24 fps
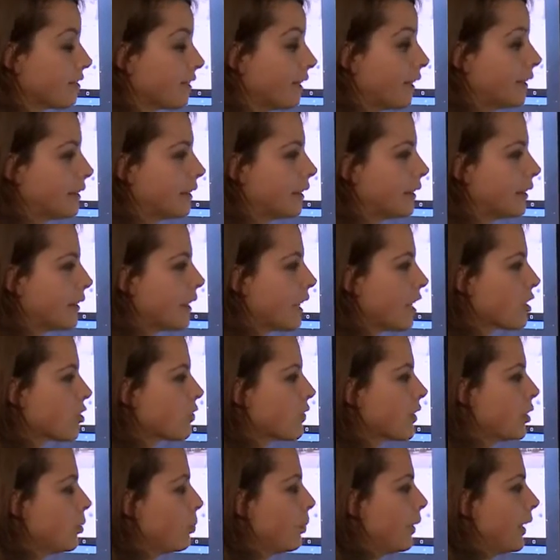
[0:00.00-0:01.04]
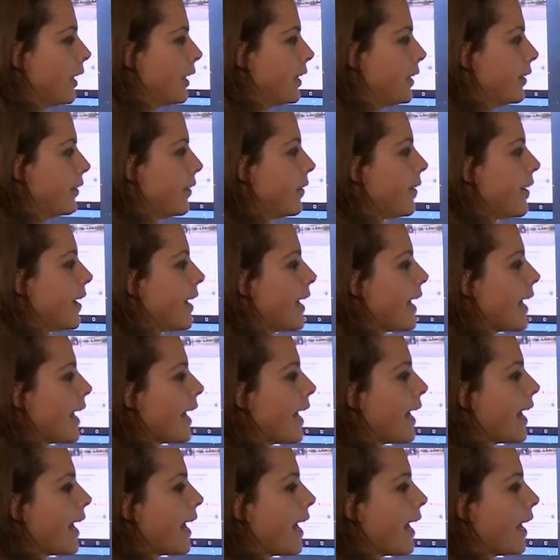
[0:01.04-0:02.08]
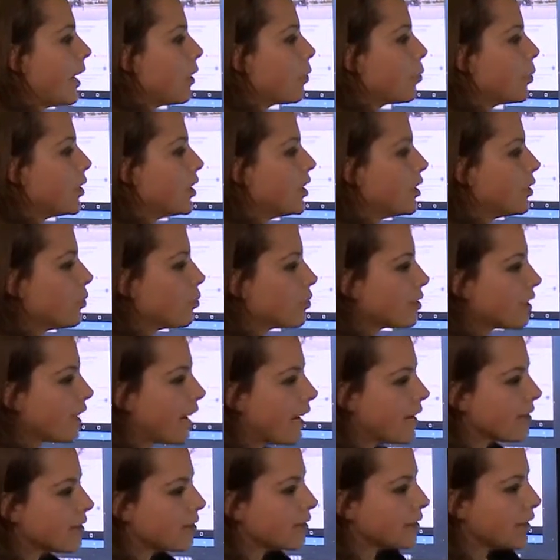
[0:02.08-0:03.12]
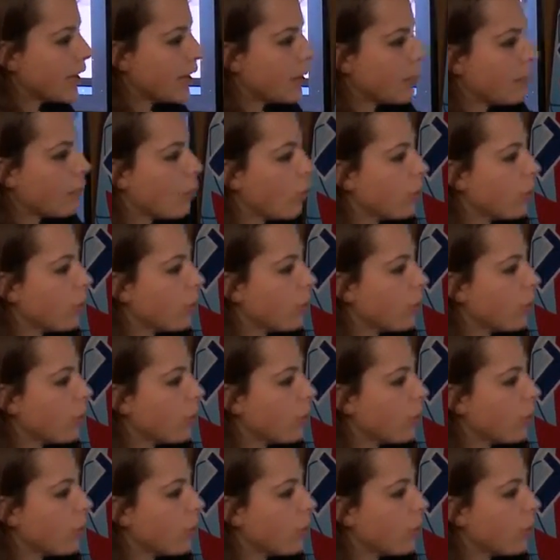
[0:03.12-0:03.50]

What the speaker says: standard dash video player, and we use ICN